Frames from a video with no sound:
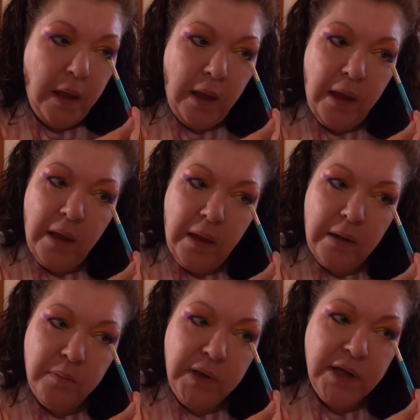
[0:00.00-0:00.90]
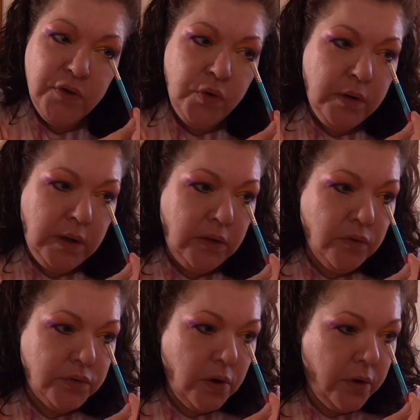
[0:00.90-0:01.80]
And because you can
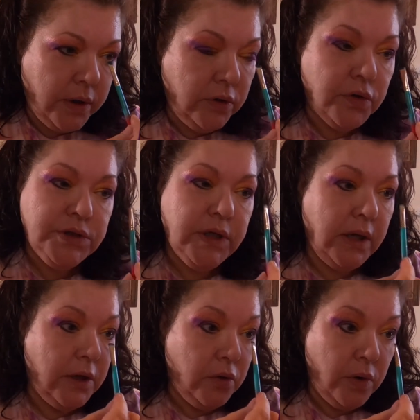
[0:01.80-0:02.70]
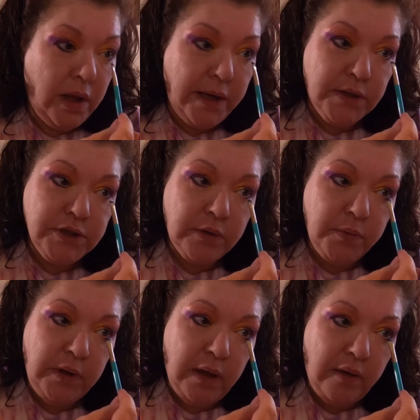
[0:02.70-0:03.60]
either darken your shade or lighten a shade
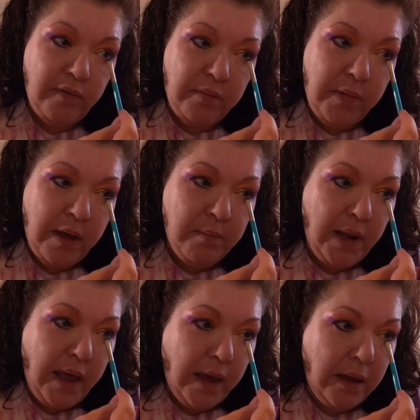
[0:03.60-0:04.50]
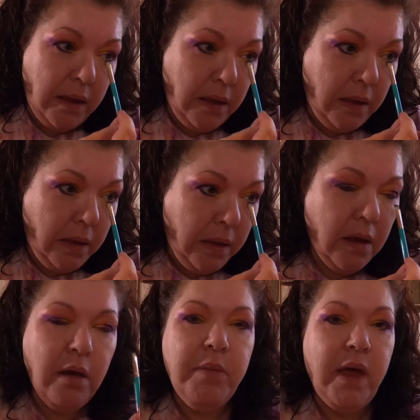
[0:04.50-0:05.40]
when you have a matte black,
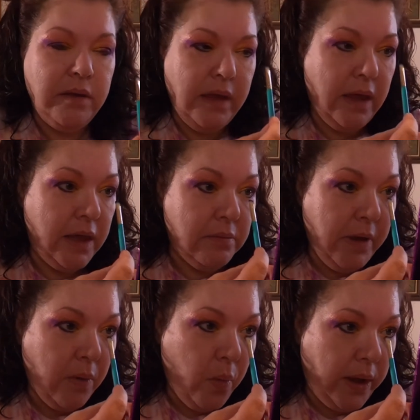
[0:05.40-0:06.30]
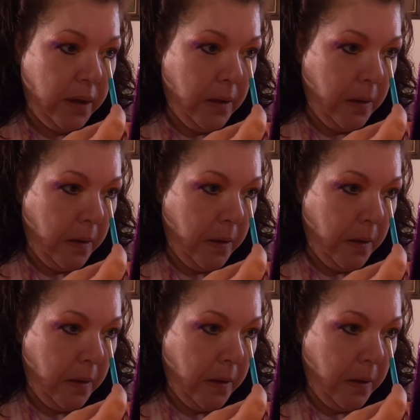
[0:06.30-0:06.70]
and a matte white.